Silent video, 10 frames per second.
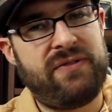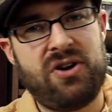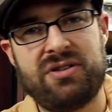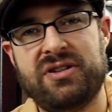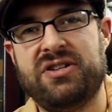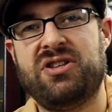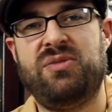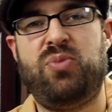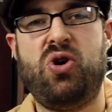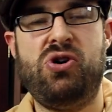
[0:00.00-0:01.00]
farther into
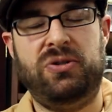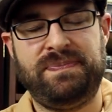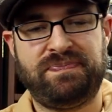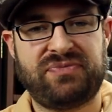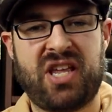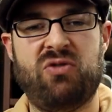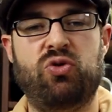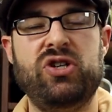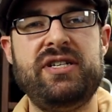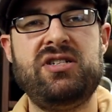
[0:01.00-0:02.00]
the bowl, it
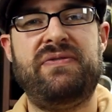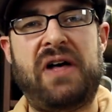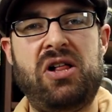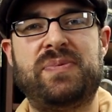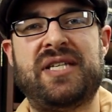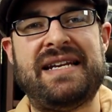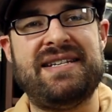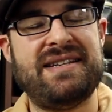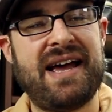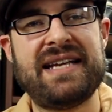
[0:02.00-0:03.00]
really develops a
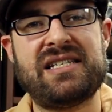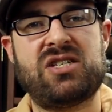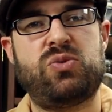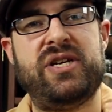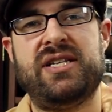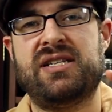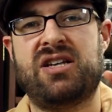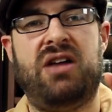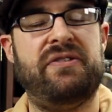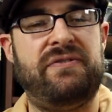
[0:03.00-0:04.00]
nice sweetness
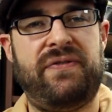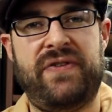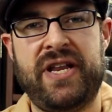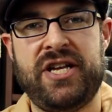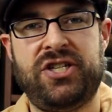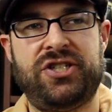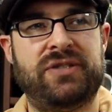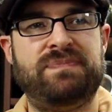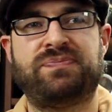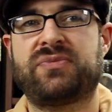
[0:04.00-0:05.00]
on the
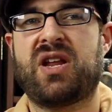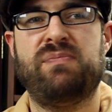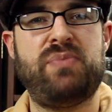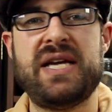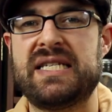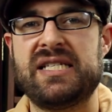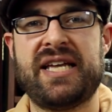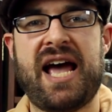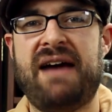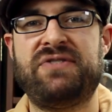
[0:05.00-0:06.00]
finish.
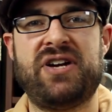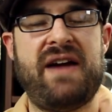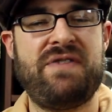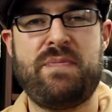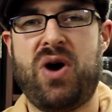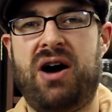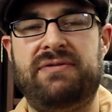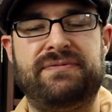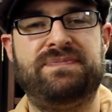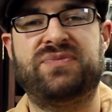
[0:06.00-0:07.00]
Basically, after every
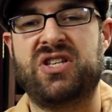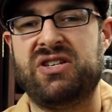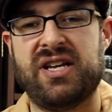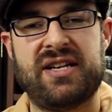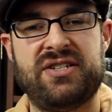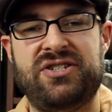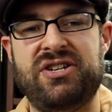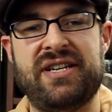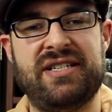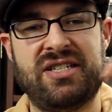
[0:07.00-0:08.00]
puff, it
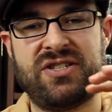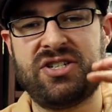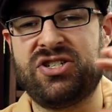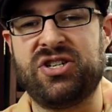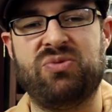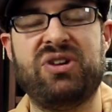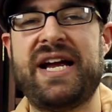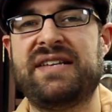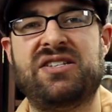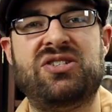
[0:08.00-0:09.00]
just
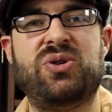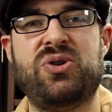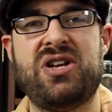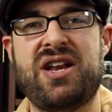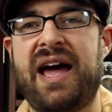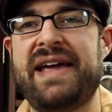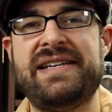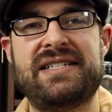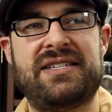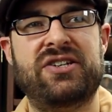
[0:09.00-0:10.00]
degrades into a
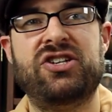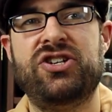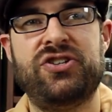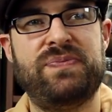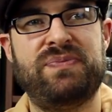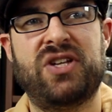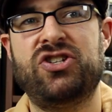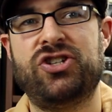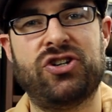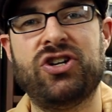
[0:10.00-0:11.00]
nice
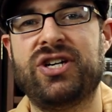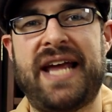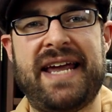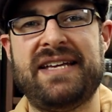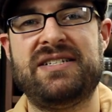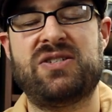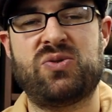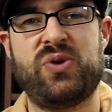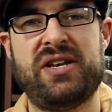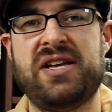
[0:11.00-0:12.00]
sugarcane
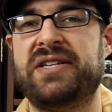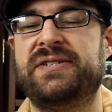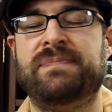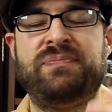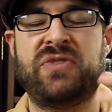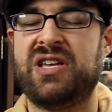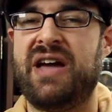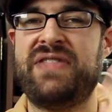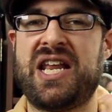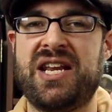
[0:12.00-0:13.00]
sweetness. You
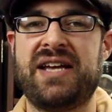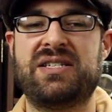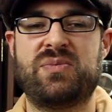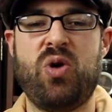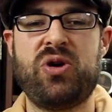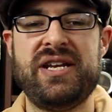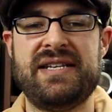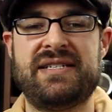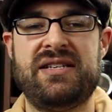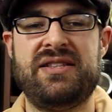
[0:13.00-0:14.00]
have that nice
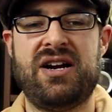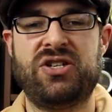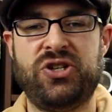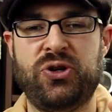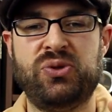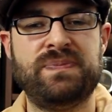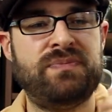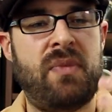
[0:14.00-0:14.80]
smokiness in there too.